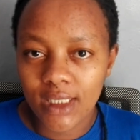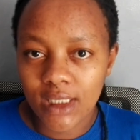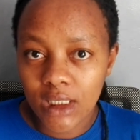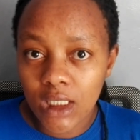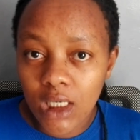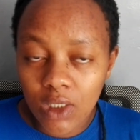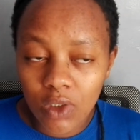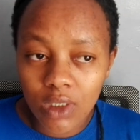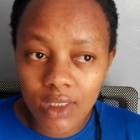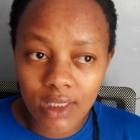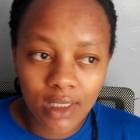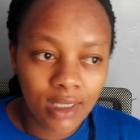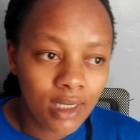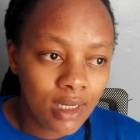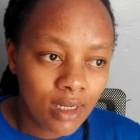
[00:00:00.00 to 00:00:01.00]
It's
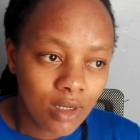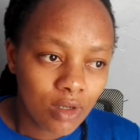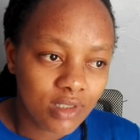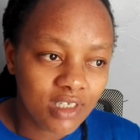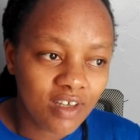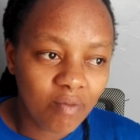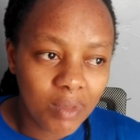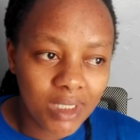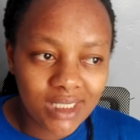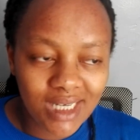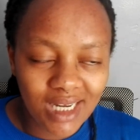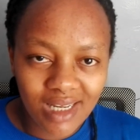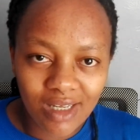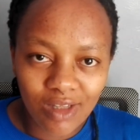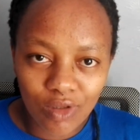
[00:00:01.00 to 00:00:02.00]
good, because I've been
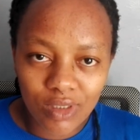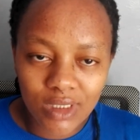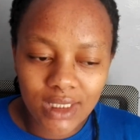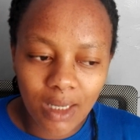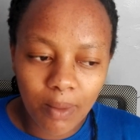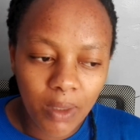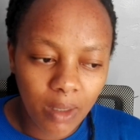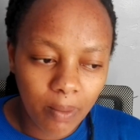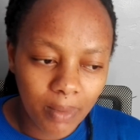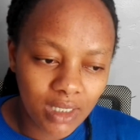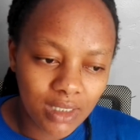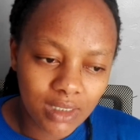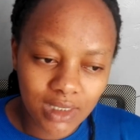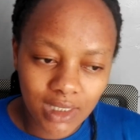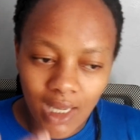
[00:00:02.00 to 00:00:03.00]
taking those
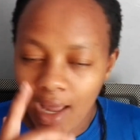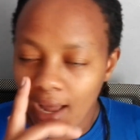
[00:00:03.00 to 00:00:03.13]
supplements